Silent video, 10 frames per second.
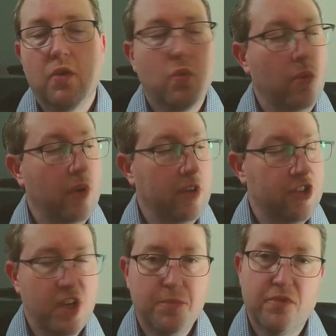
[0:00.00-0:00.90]
we read a
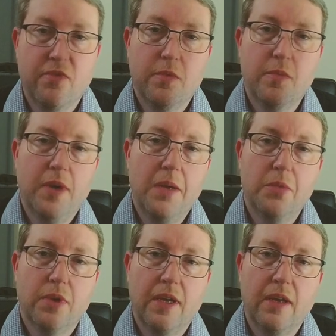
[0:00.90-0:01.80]
chapter from the
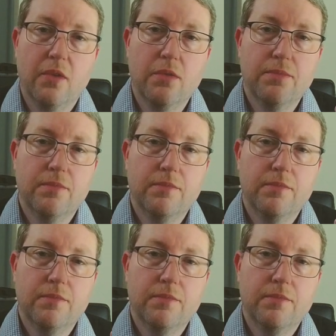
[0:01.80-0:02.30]
Bible together.